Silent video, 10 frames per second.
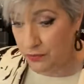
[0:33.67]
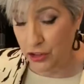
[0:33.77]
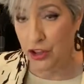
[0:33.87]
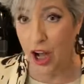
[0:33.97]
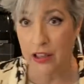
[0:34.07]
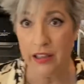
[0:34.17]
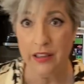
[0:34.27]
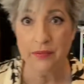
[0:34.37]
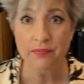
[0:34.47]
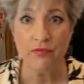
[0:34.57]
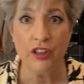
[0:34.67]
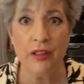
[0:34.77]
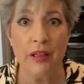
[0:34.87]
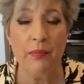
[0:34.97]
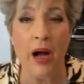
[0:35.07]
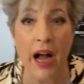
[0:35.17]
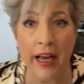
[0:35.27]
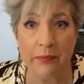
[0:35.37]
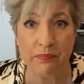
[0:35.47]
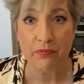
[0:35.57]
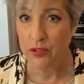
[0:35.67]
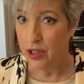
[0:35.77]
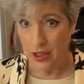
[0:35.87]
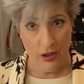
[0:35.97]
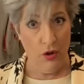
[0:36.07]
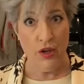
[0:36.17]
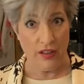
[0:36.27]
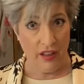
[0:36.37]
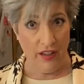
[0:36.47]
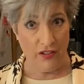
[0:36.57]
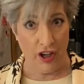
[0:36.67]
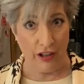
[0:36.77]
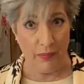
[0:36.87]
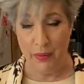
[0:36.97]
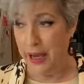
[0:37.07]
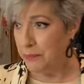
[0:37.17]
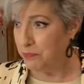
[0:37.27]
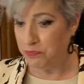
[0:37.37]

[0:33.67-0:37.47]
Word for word: chocolate pie. Who doesn't love chocolate pie?